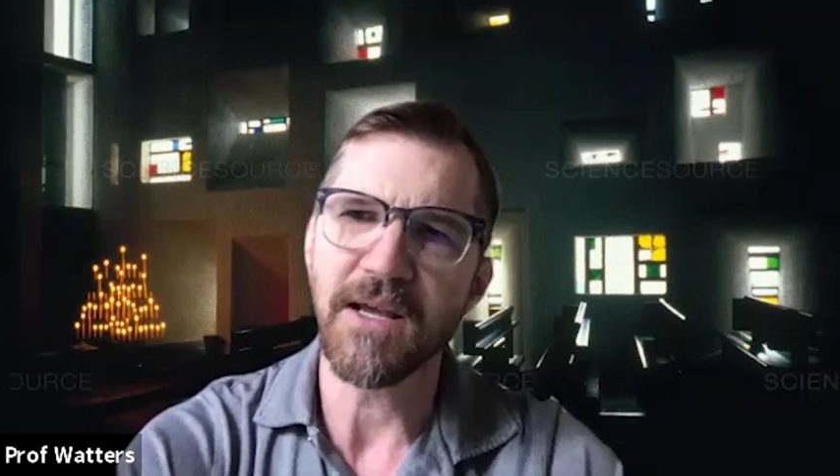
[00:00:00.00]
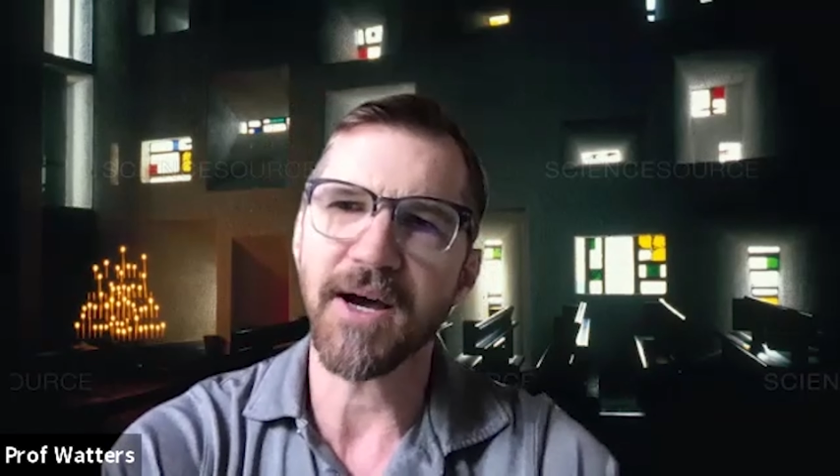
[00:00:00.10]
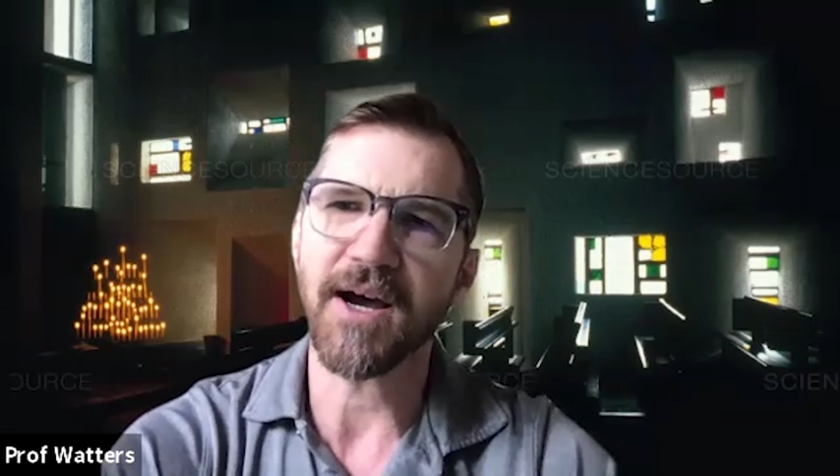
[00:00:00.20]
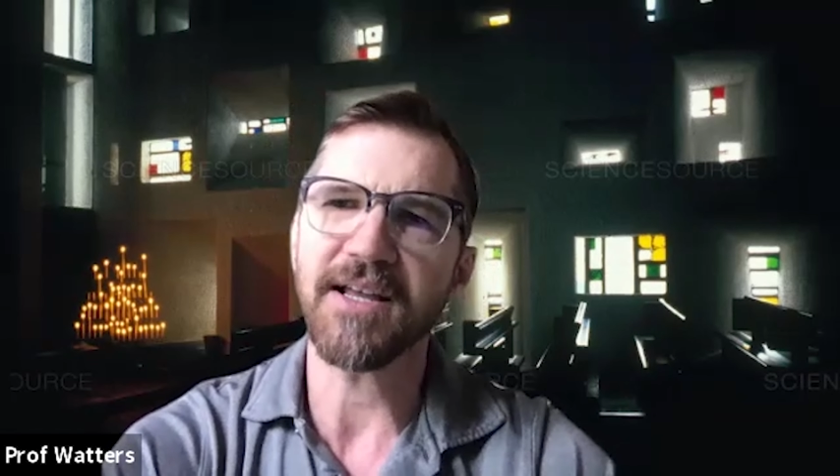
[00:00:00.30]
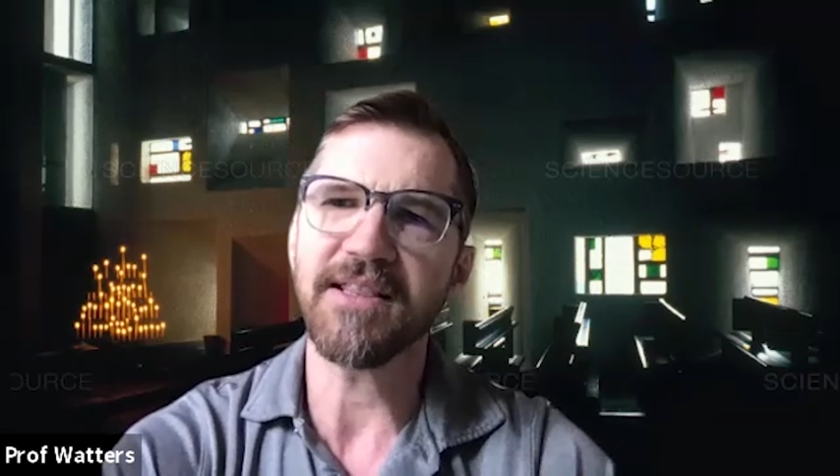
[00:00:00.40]

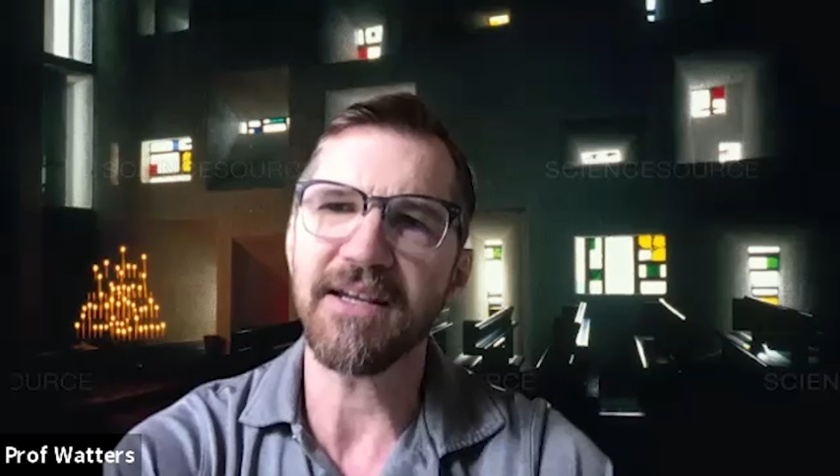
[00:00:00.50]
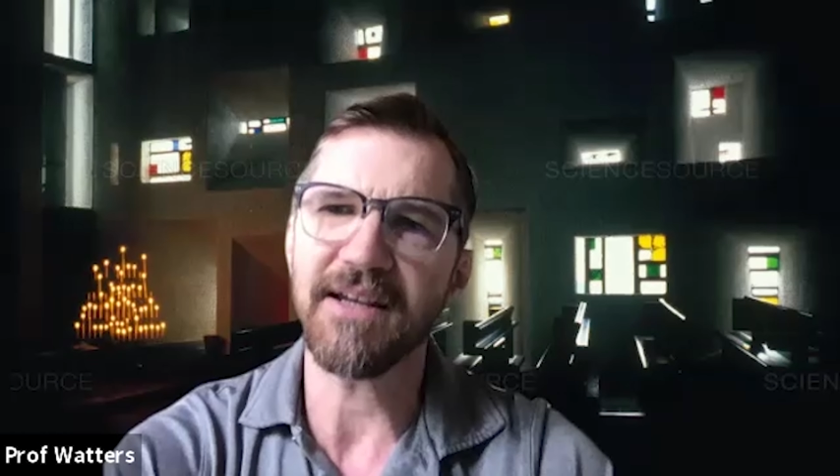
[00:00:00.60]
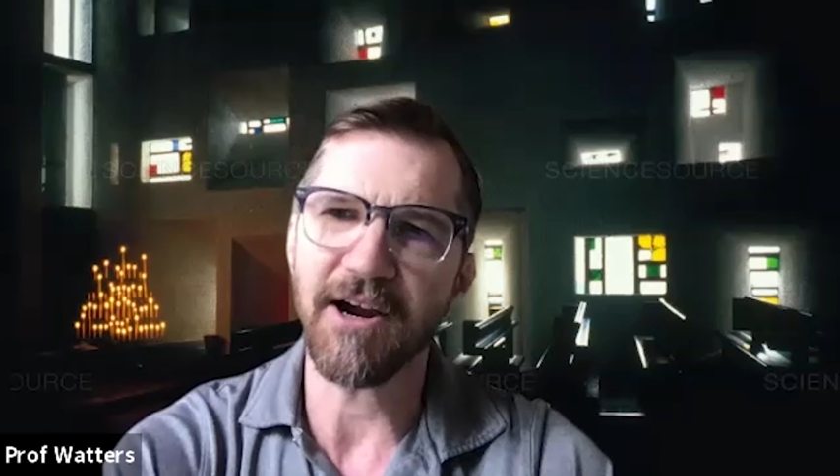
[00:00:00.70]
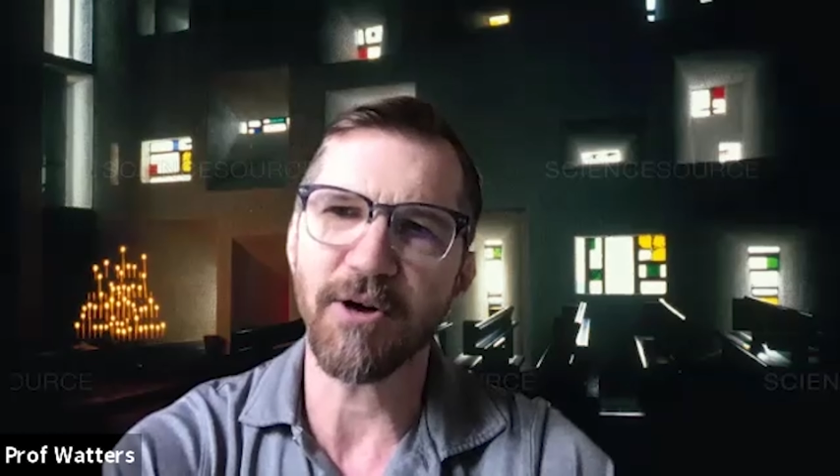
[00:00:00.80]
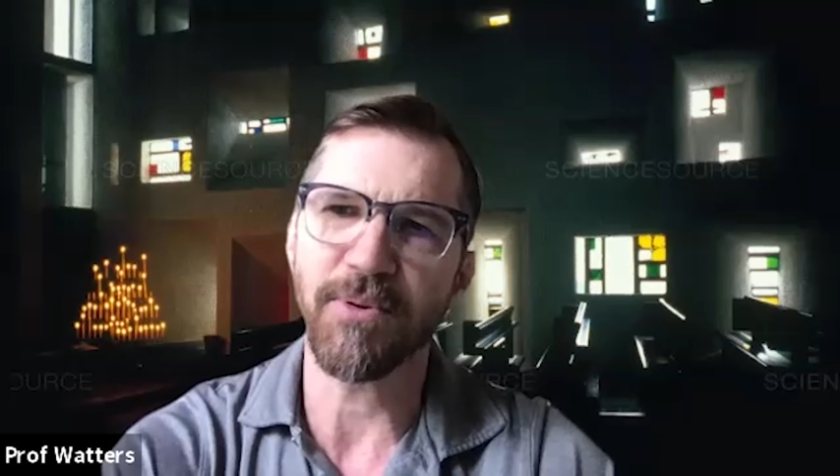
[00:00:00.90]
behind
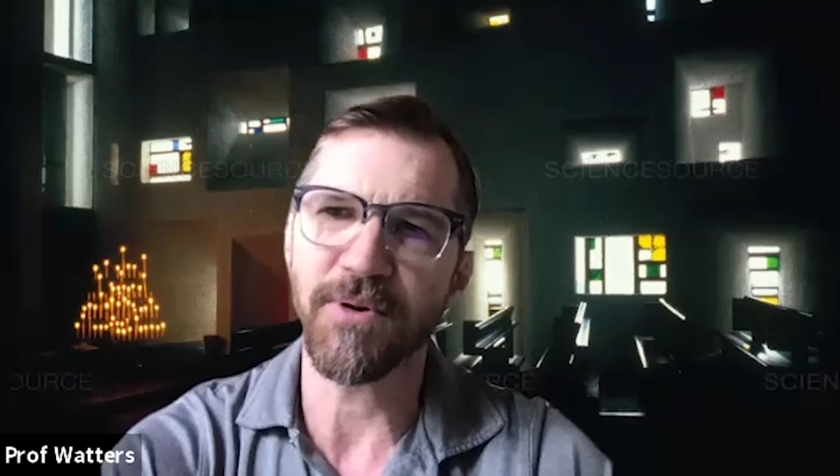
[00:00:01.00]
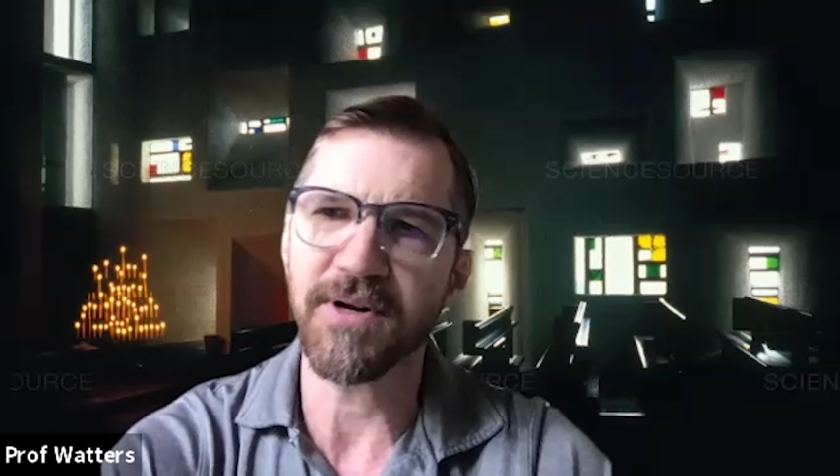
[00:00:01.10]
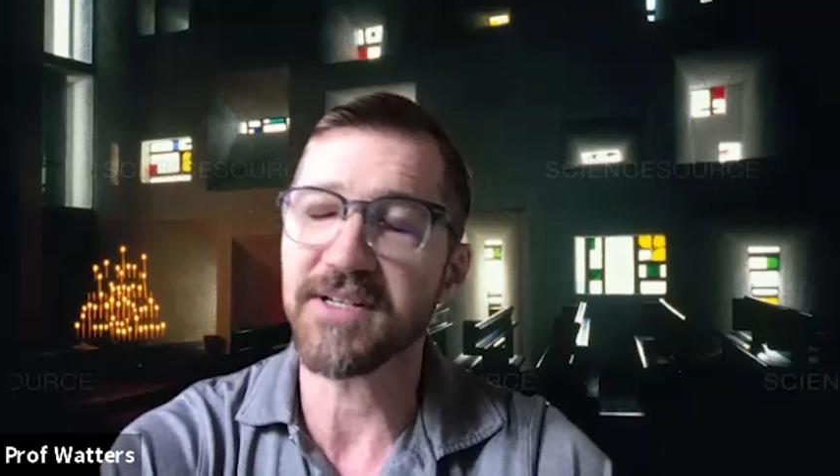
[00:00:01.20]
the airport.